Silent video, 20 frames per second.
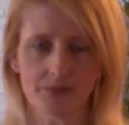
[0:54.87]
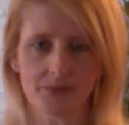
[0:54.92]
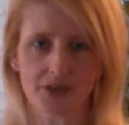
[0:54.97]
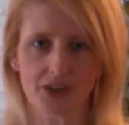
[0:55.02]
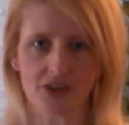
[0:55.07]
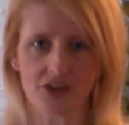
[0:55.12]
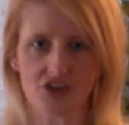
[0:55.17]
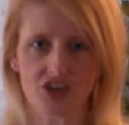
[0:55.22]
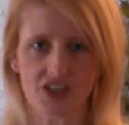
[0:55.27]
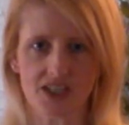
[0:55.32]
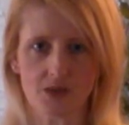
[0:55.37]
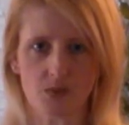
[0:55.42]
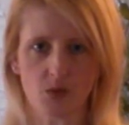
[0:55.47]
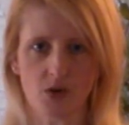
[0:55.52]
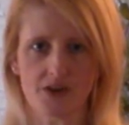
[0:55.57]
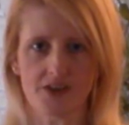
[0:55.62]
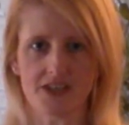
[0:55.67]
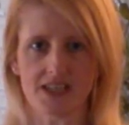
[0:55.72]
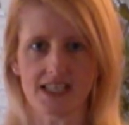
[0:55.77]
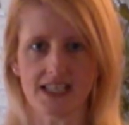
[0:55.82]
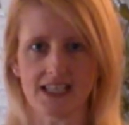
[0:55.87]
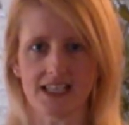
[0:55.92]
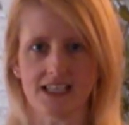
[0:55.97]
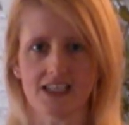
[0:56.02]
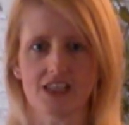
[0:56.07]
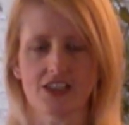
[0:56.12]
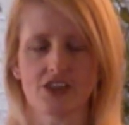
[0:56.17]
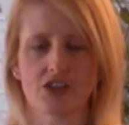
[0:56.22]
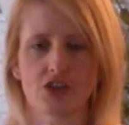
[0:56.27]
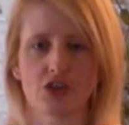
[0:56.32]
because she
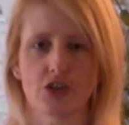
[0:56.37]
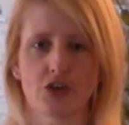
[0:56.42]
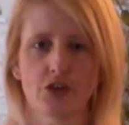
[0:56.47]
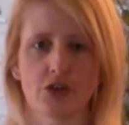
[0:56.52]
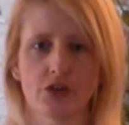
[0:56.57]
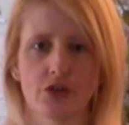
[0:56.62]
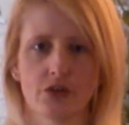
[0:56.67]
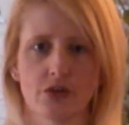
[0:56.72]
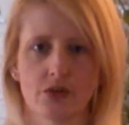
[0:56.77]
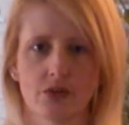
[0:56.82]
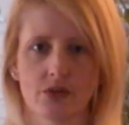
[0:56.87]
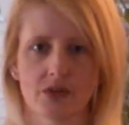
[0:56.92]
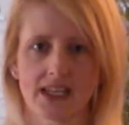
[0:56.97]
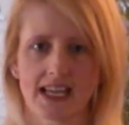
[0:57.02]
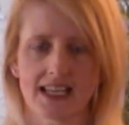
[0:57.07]
wanted to